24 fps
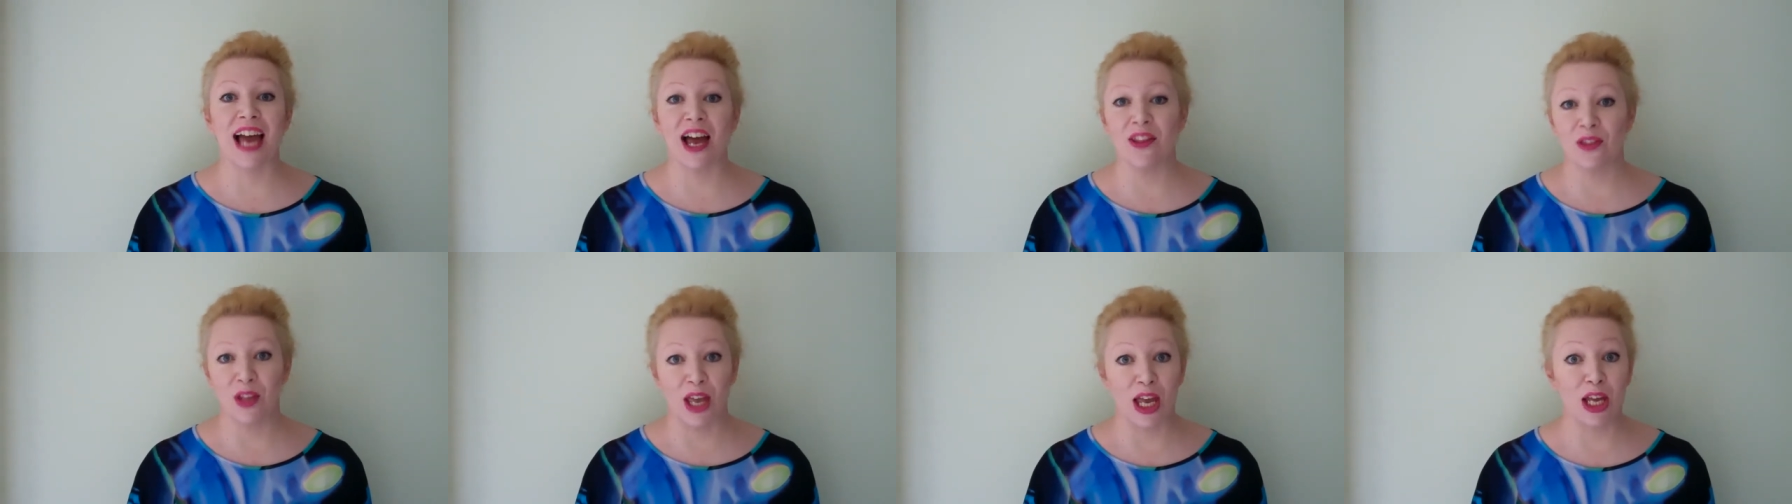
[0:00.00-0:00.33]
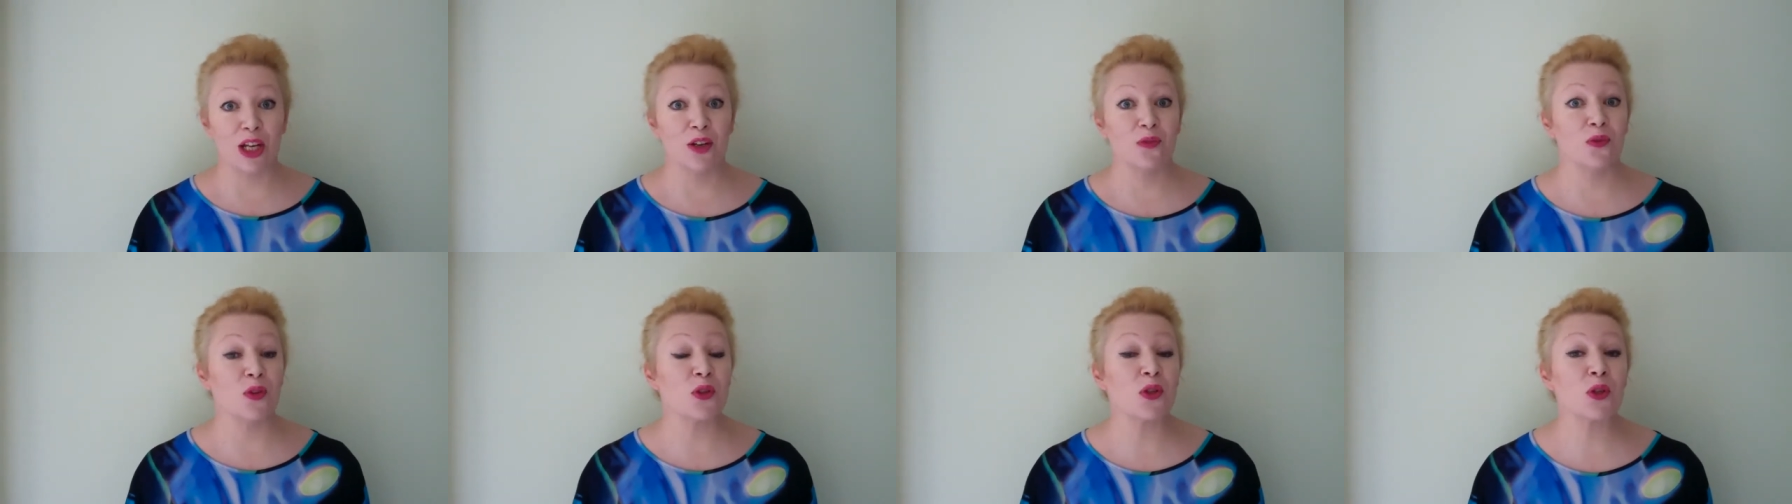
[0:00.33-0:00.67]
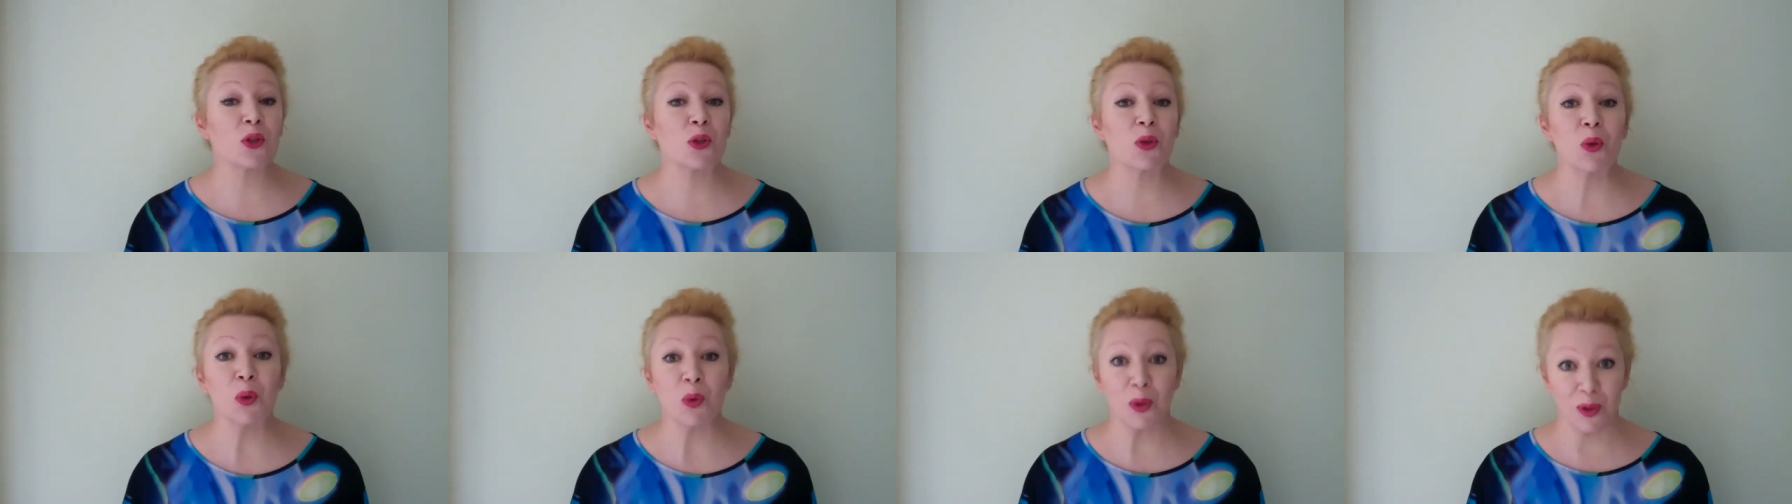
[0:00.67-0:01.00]
and the Head of the
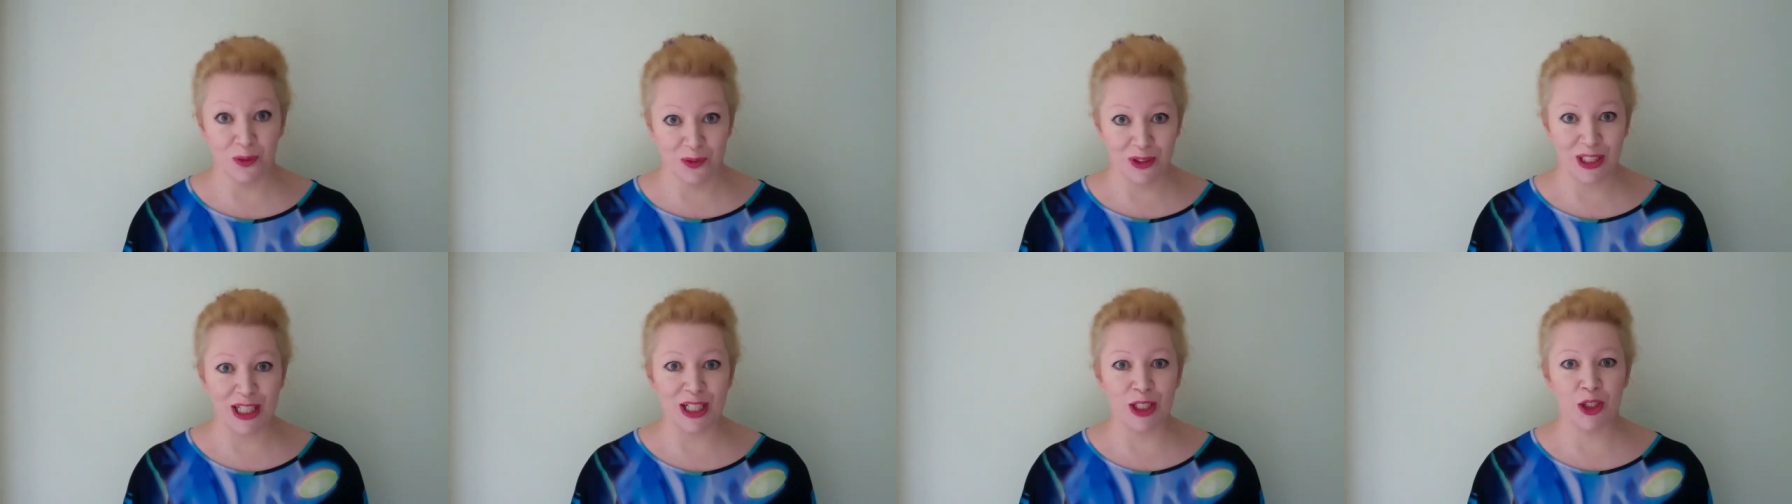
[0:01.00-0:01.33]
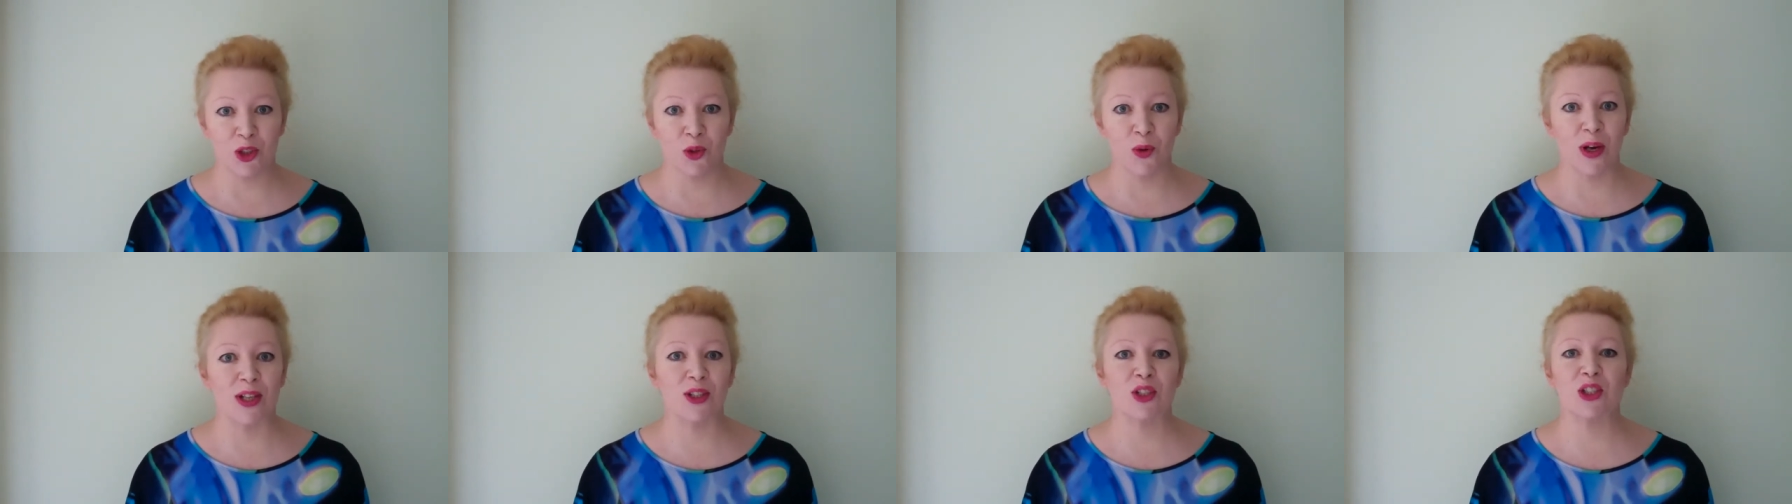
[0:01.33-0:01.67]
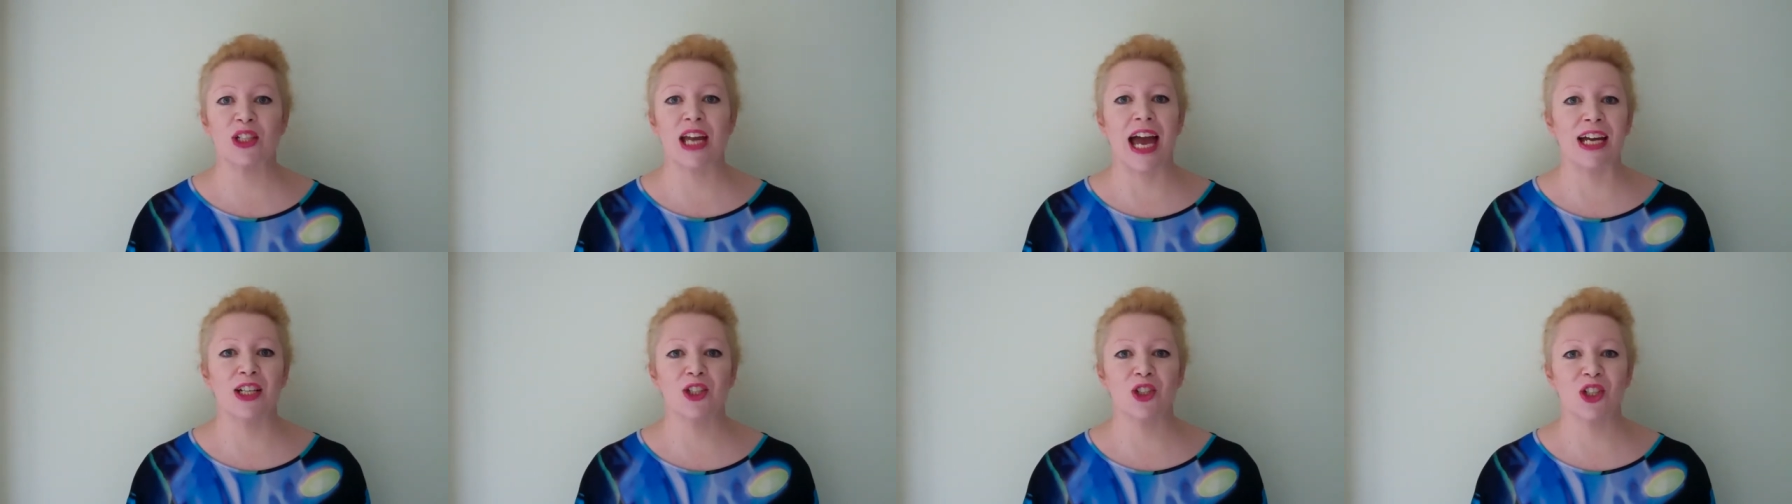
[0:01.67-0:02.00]
School of Teacher
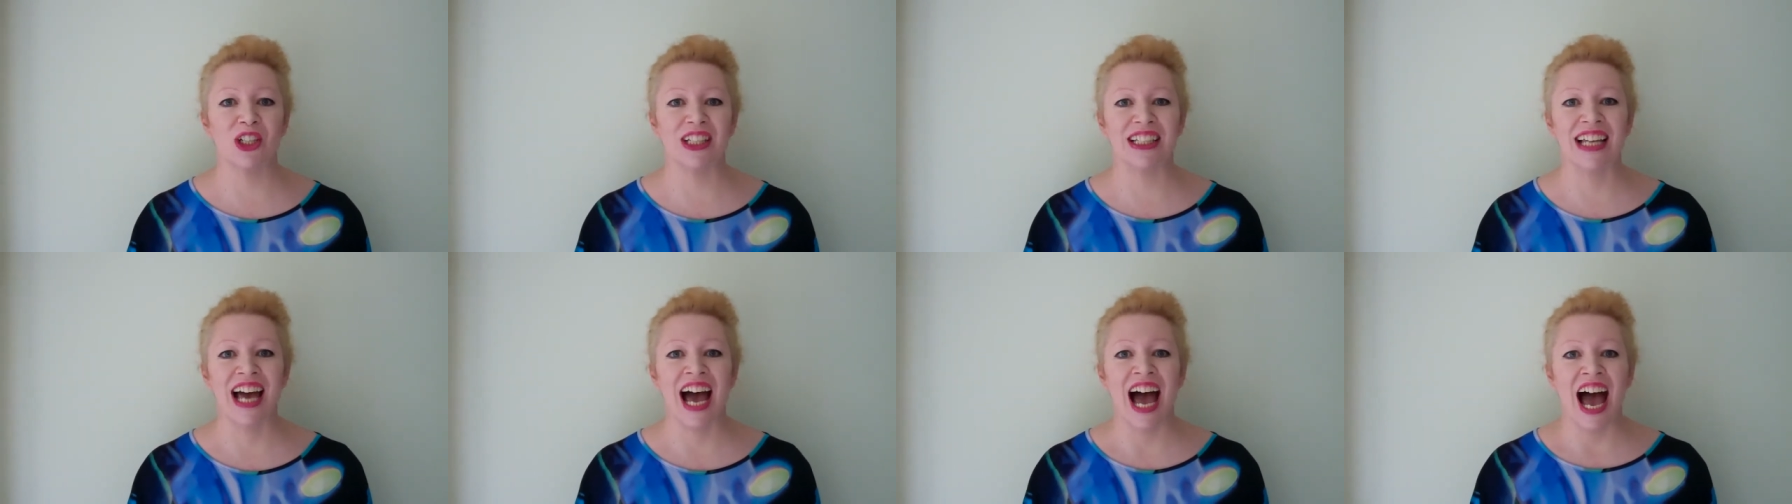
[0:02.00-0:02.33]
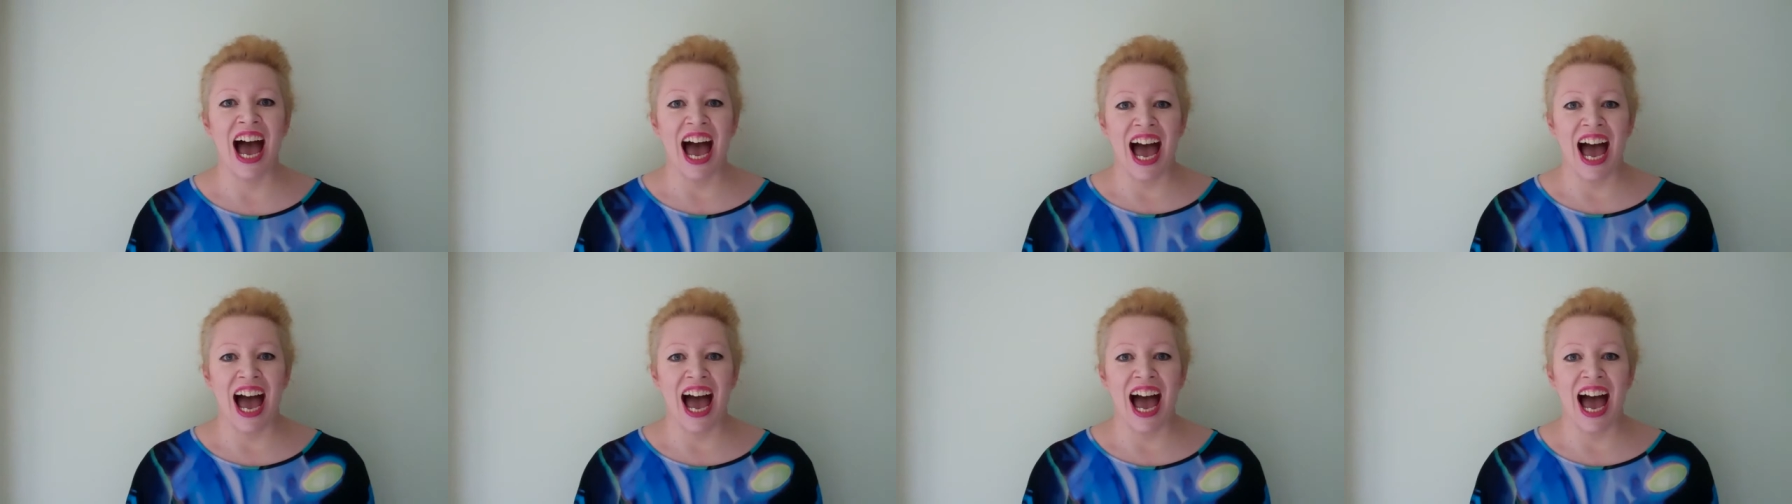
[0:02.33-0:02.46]
Education